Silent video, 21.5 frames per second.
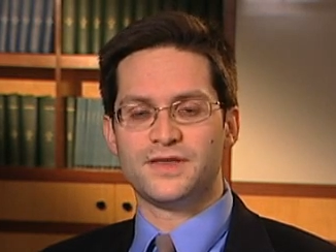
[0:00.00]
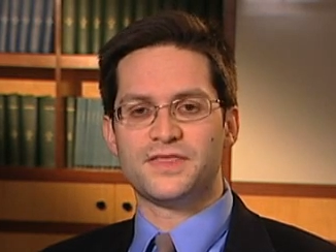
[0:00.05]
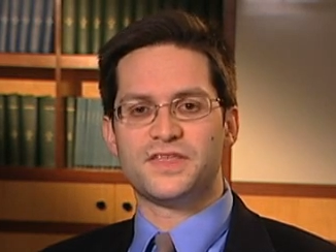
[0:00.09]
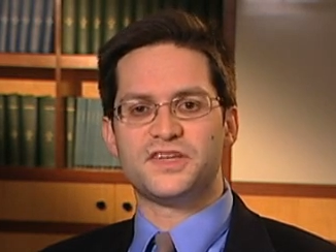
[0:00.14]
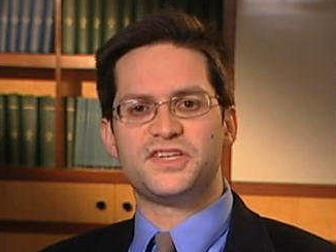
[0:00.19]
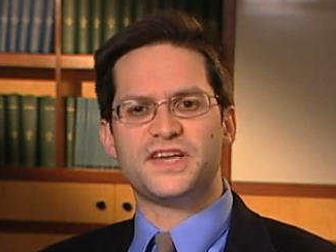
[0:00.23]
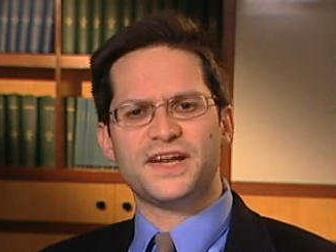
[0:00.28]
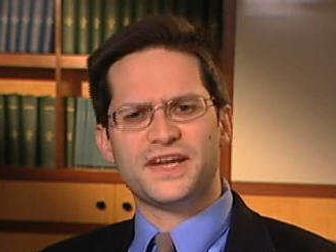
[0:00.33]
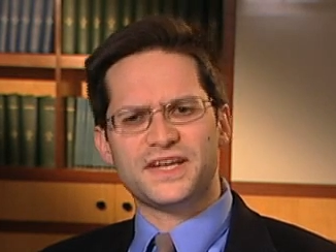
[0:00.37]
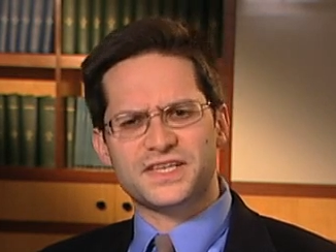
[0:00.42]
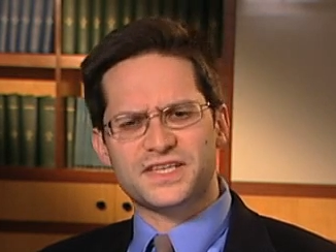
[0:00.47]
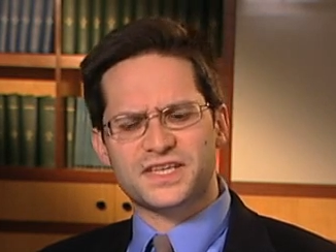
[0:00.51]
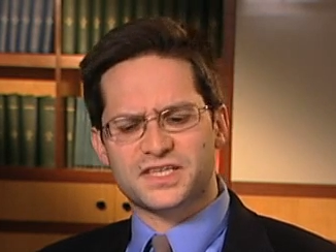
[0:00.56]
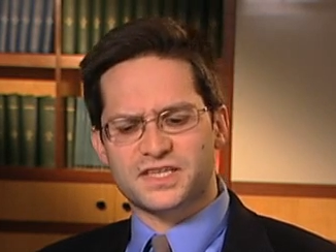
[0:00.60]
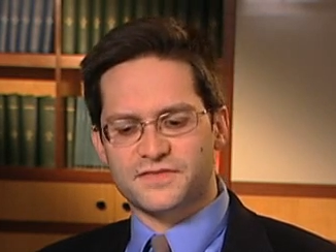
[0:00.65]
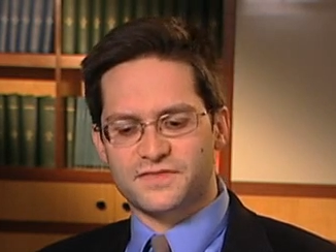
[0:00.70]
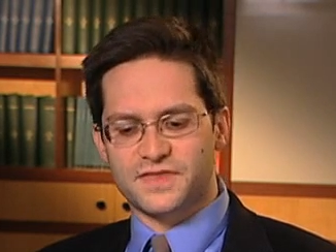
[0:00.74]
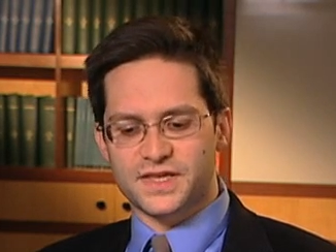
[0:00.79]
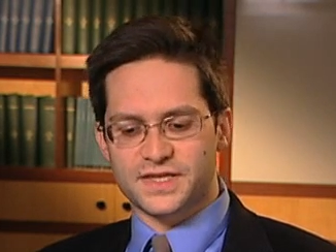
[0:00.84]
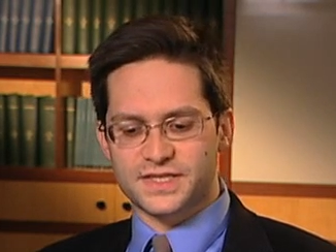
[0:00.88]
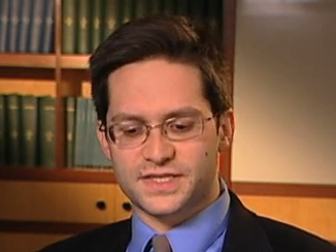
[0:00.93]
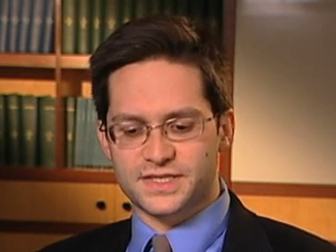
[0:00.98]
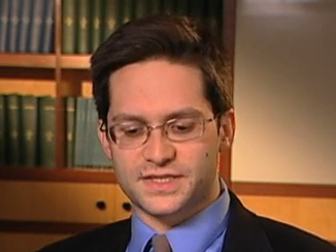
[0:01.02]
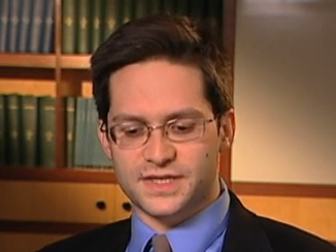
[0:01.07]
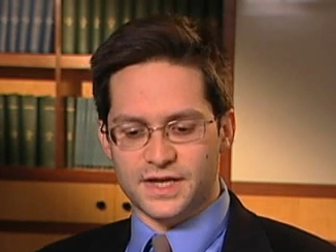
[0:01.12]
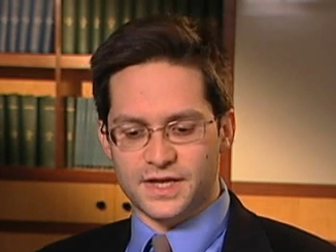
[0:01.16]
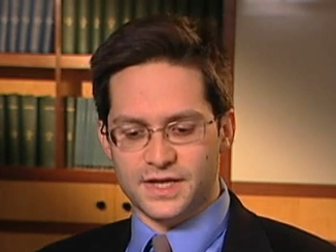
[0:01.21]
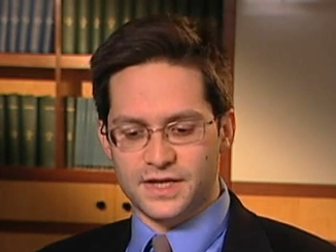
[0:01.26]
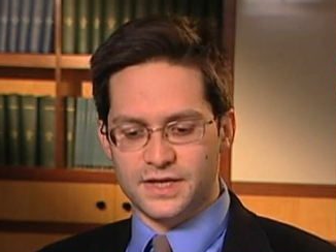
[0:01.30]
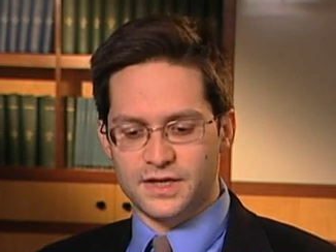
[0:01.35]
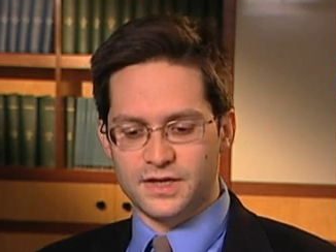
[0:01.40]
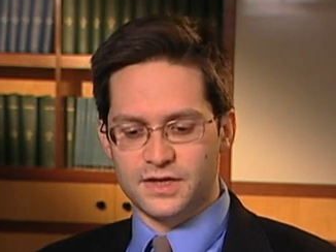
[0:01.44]
The genesis of this
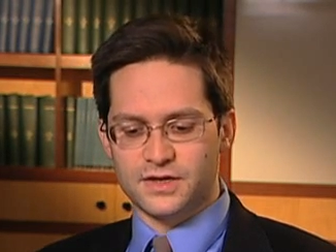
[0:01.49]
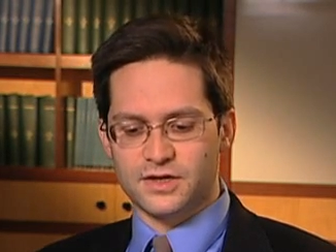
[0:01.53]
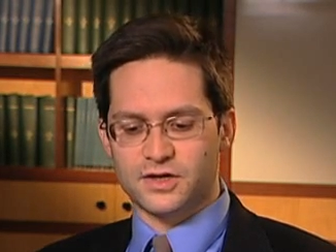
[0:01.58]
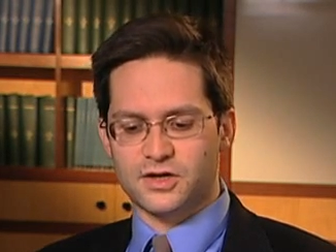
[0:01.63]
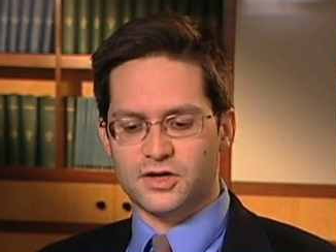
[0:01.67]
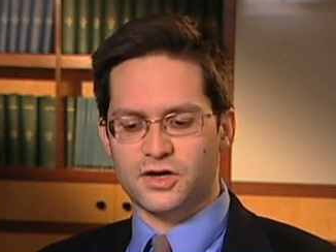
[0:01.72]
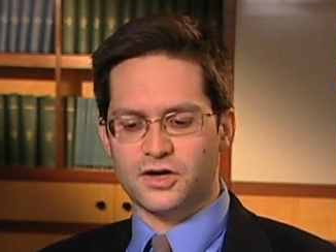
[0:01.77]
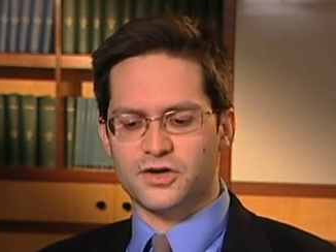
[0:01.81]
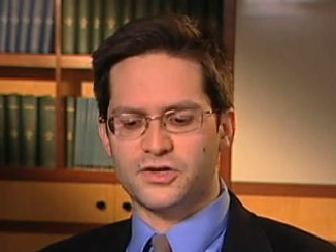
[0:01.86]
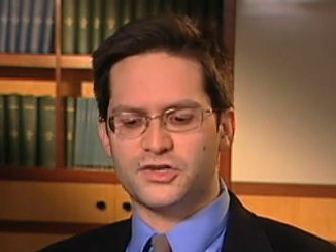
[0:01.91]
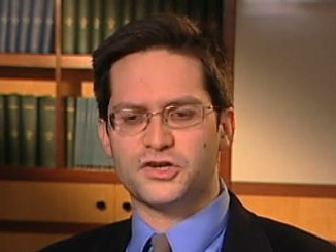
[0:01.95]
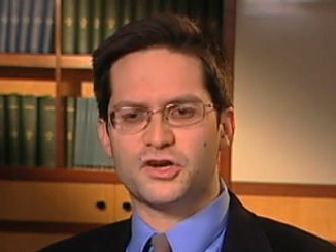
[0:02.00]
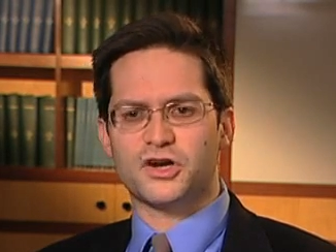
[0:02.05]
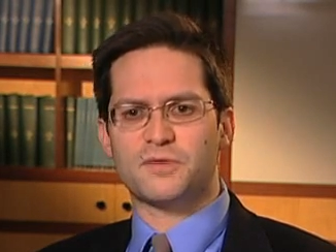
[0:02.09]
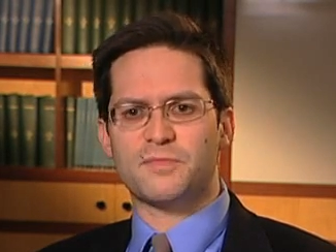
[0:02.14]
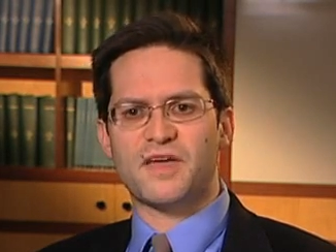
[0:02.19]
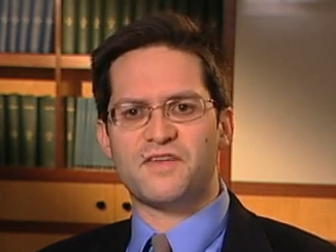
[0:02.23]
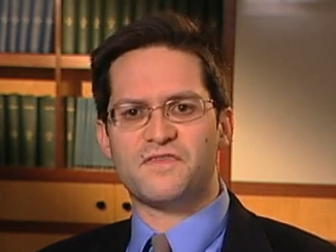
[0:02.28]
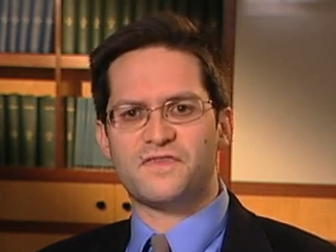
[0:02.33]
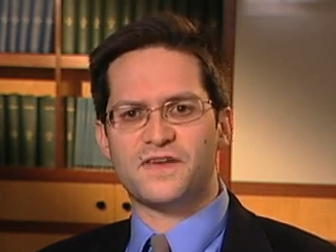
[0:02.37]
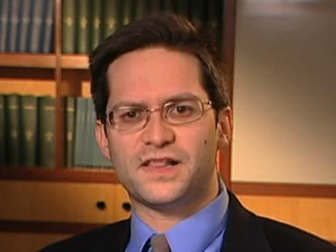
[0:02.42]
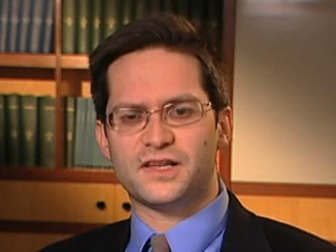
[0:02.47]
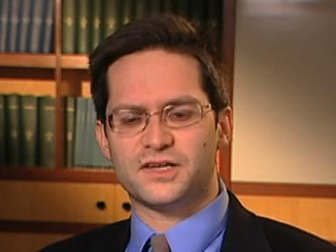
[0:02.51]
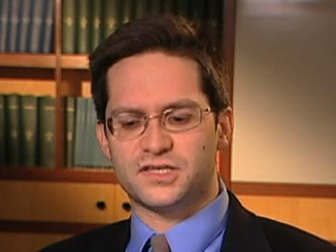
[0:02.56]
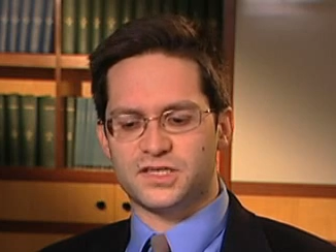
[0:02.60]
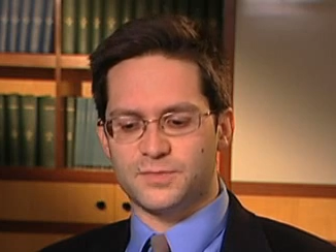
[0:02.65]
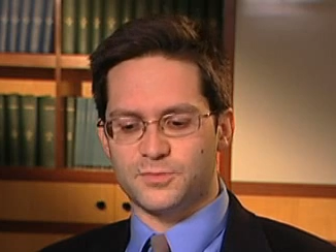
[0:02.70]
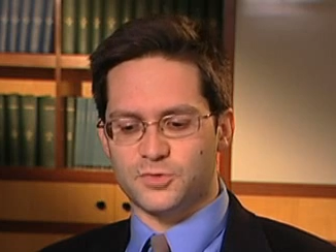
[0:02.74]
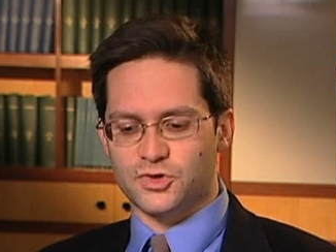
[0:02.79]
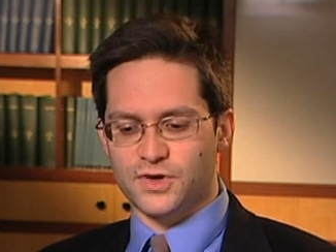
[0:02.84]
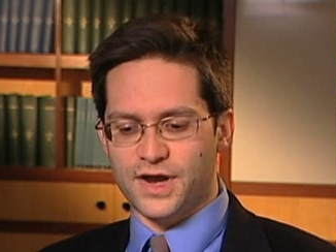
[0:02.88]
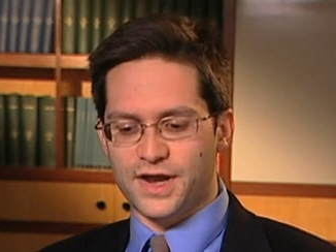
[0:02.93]
study occurred during my
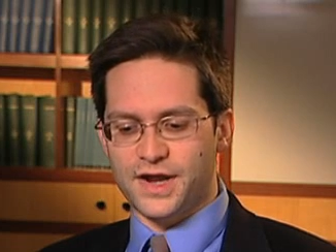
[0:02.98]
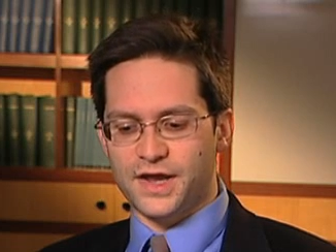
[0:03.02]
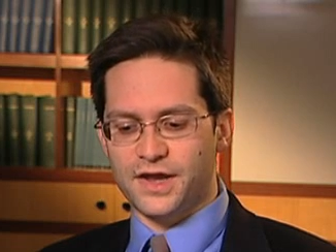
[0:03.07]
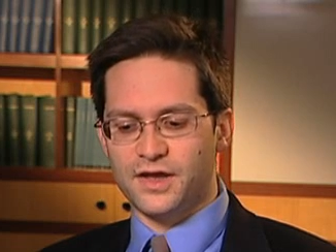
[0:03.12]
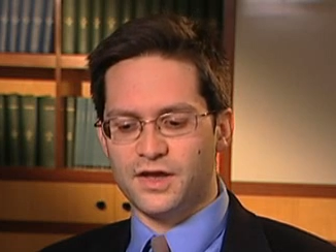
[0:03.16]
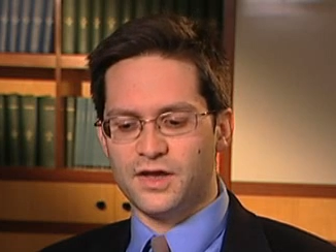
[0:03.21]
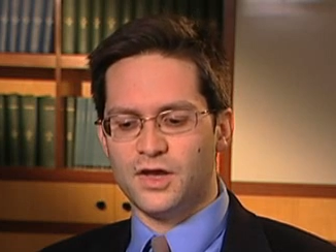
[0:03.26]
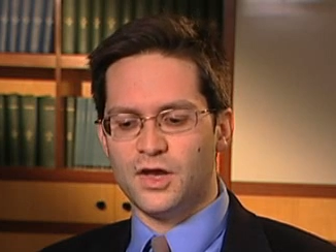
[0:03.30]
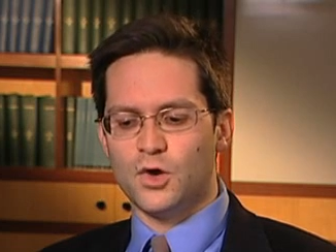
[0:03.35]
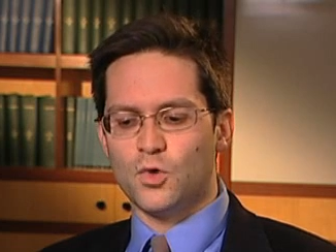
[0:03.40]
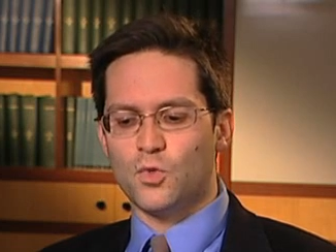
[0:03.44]
fellowship training